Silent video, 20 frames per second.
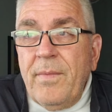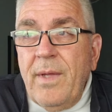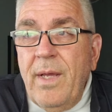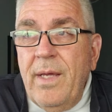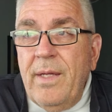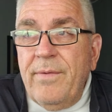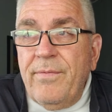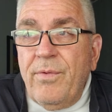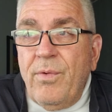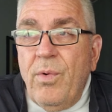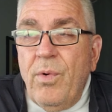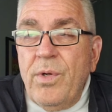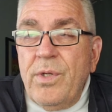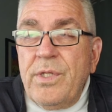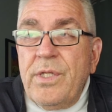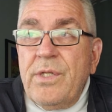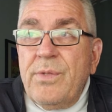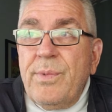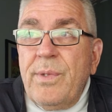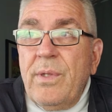And of
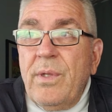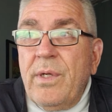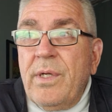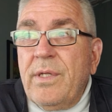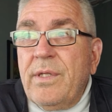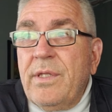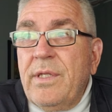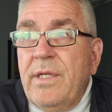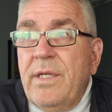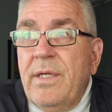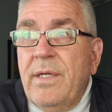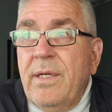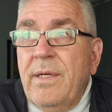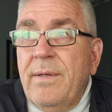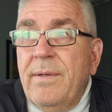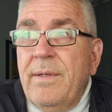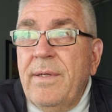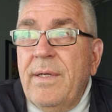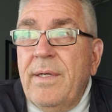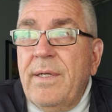course, as we look at the
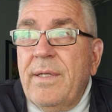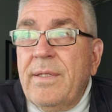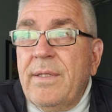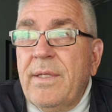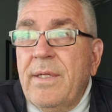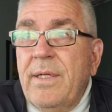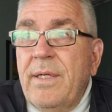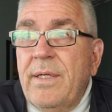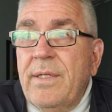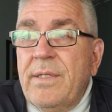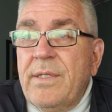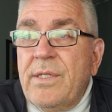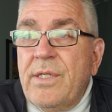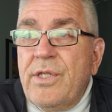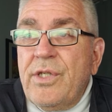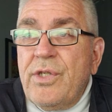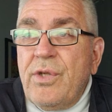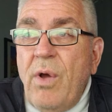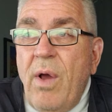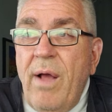
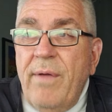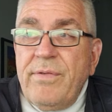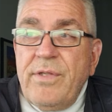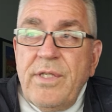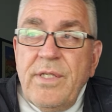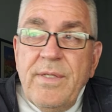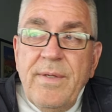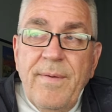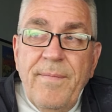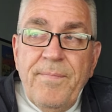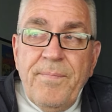softs,